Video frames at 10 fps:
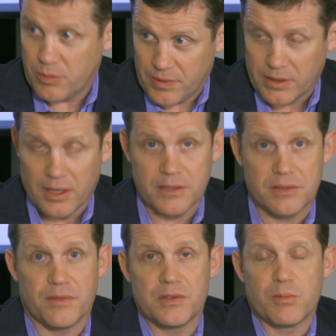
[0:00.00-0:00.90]
We've done a lot of
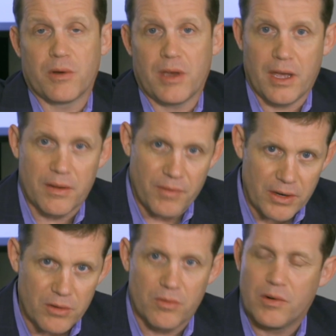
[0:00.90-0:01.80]
stuff in Spokane,
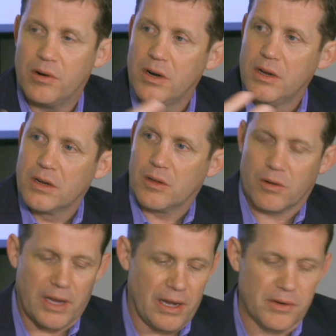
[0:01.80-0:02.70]
Vancouver,
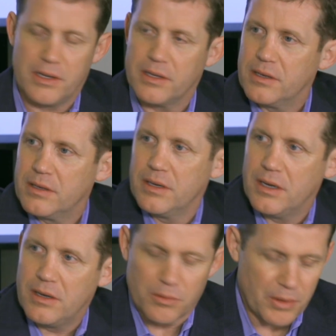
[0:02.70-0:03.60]
Clark County, and
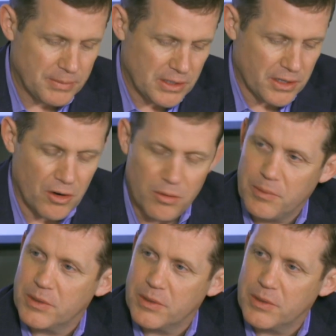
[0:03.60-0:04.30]
all the way up to Tacoma.